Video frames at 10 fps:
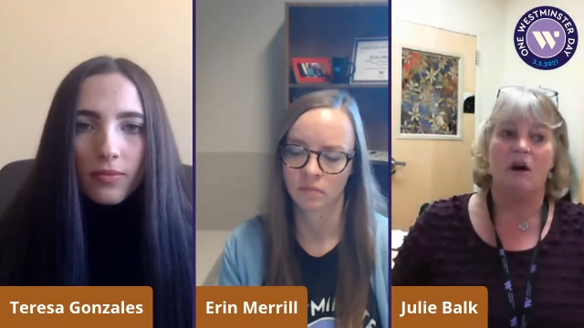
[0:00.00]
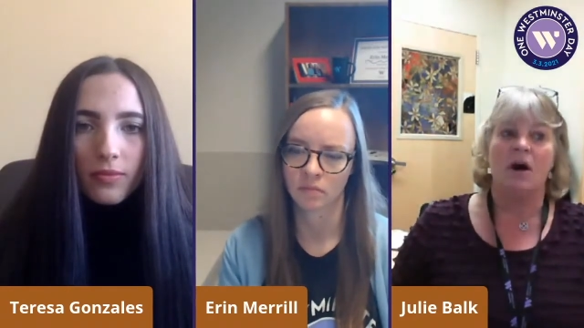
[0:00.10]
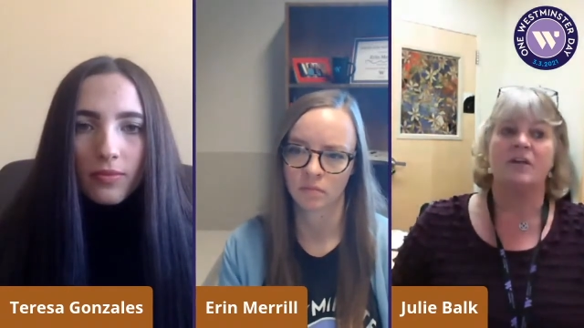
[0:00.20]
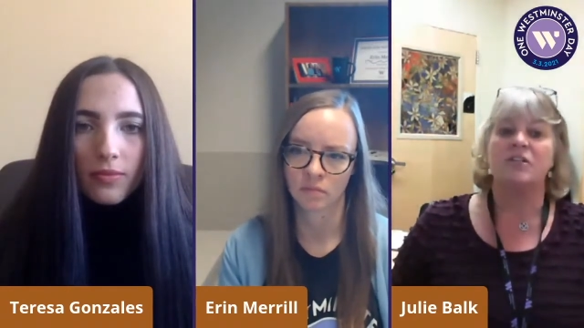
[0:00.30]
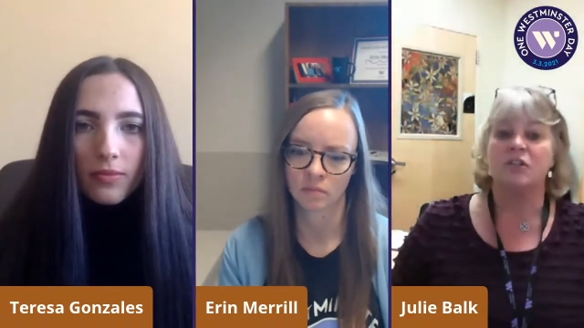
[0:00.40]

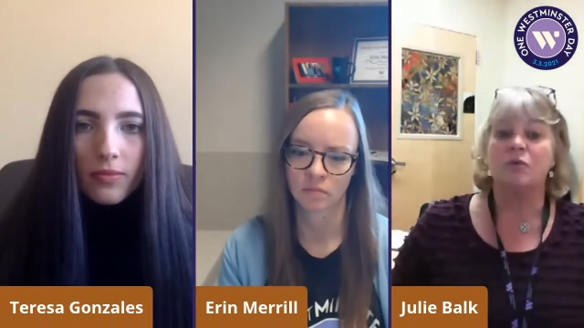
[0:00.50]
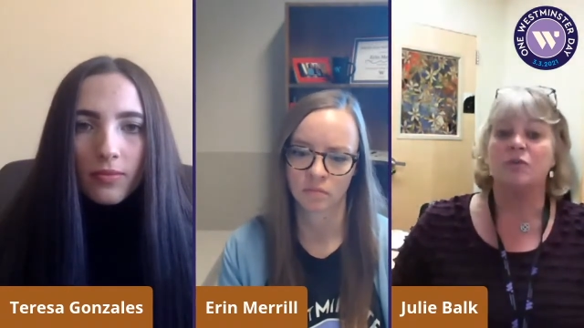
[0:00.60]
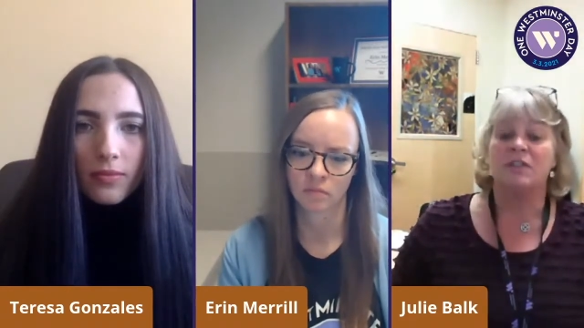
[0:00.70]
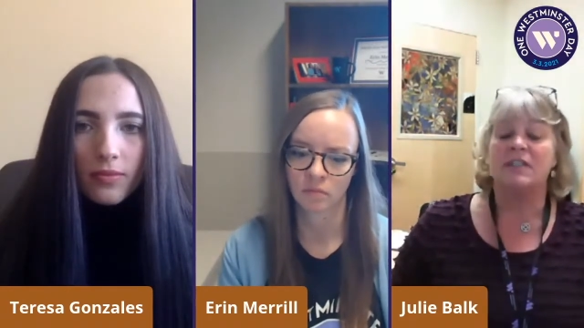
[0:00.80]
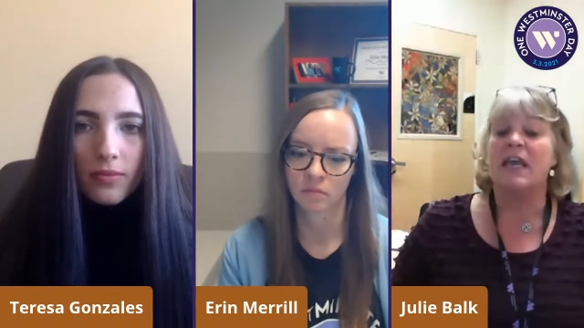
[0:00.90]
Speaker 1: our
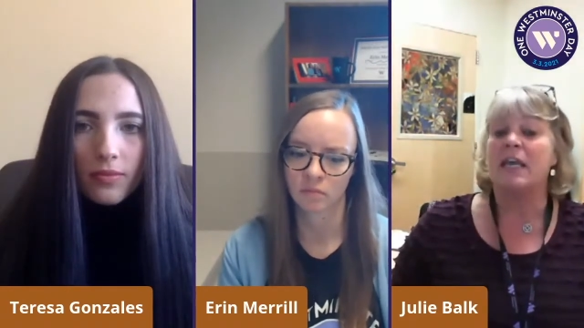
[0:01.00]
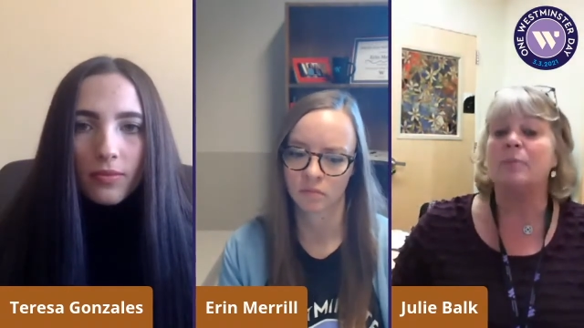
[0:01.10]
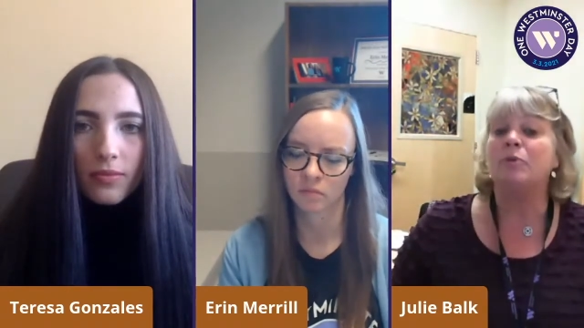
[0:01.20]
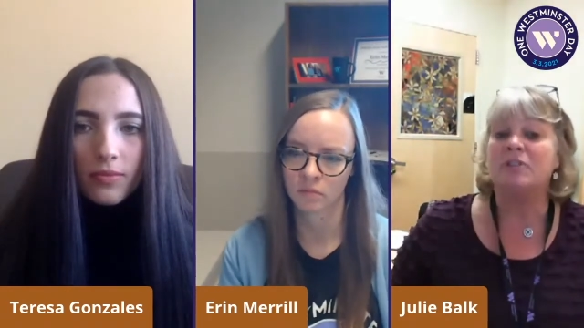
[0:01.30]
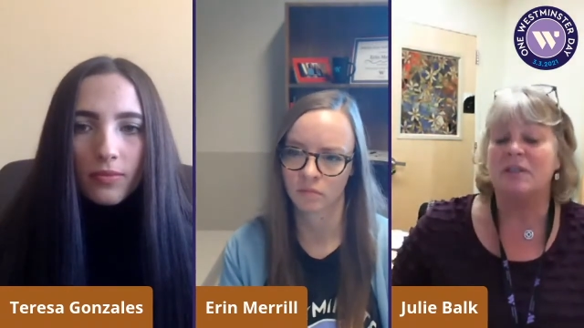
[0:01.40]
students
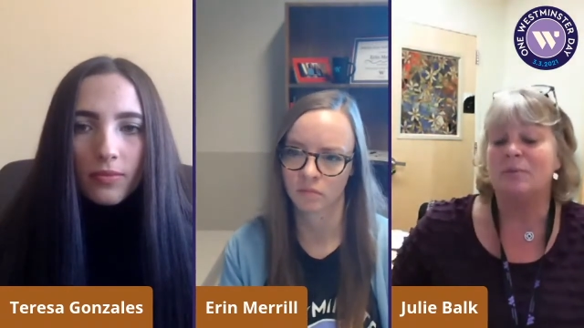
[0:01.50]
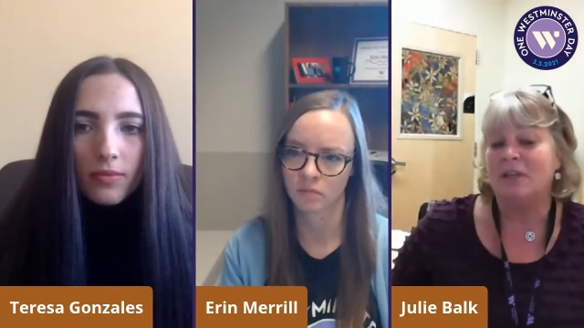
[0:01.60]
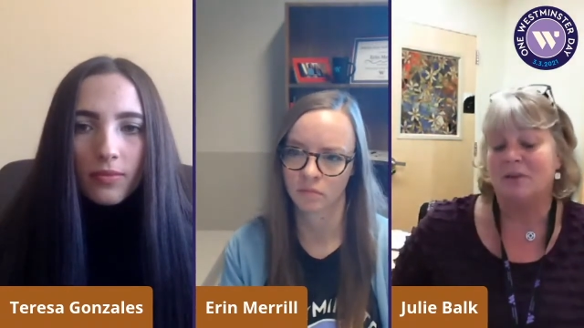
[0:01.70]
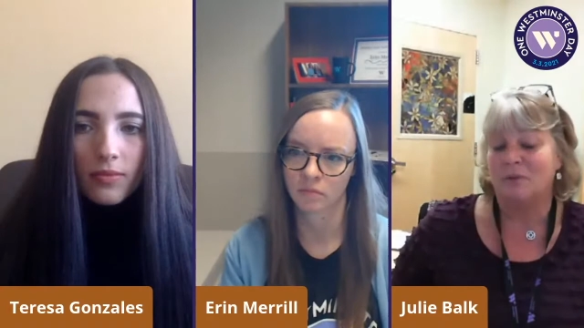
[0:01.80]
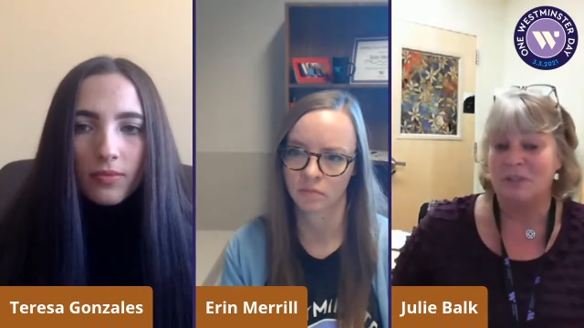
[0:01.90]
able to
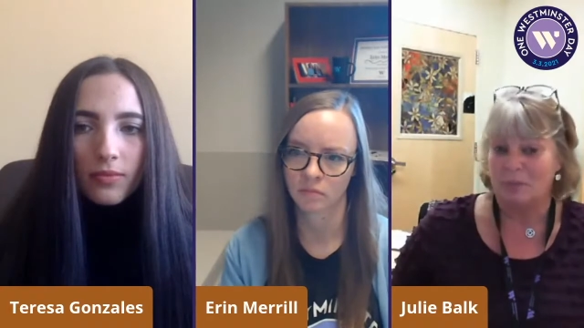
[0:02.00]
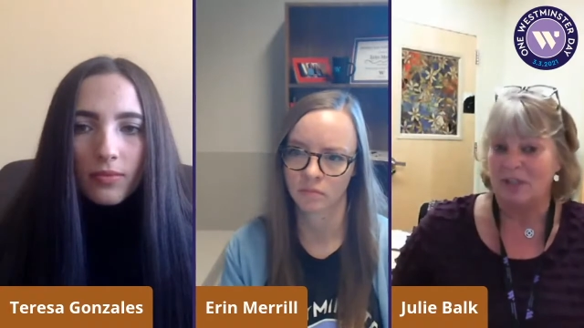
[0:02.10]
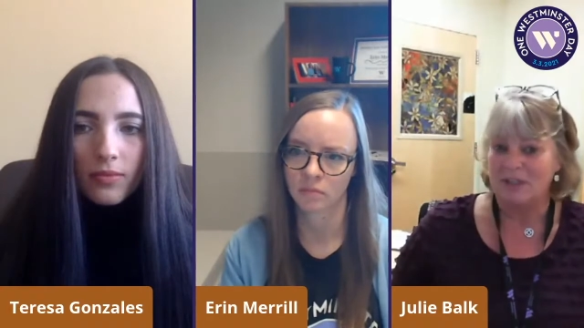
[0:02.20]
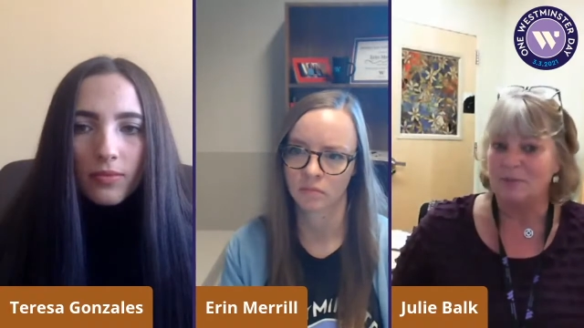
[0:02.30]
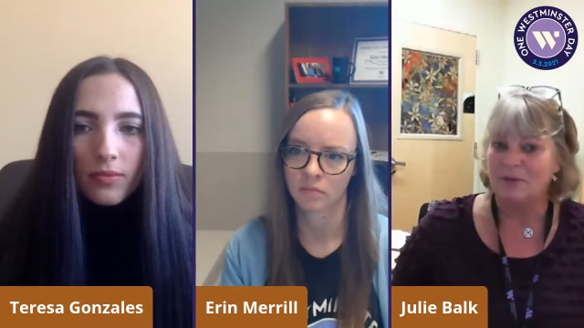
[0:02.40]
meet the
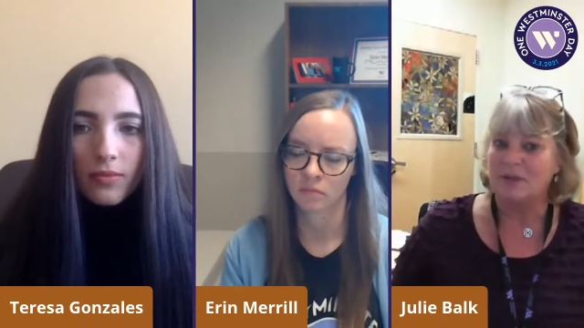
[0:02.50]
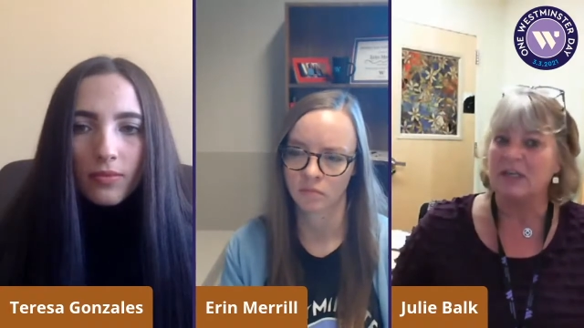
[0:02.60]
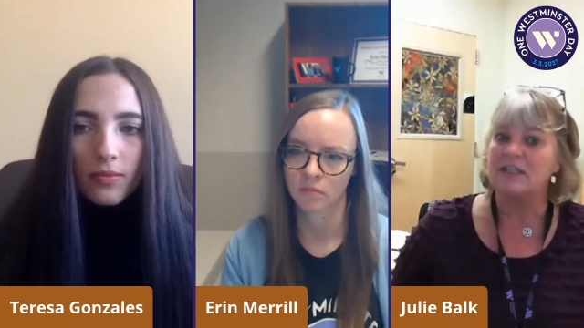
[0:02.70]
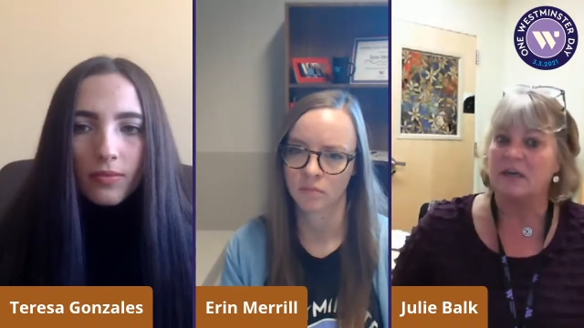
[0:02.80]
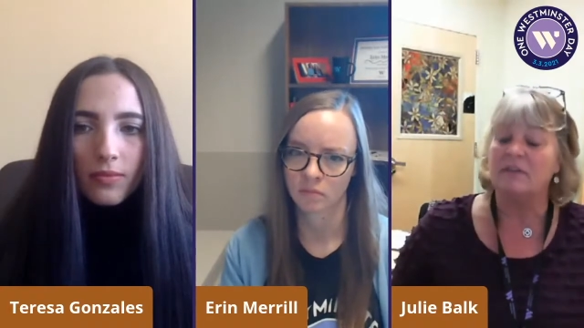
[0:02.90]

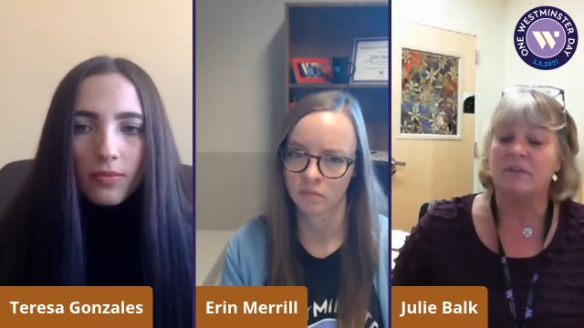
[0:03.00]
responsibilities of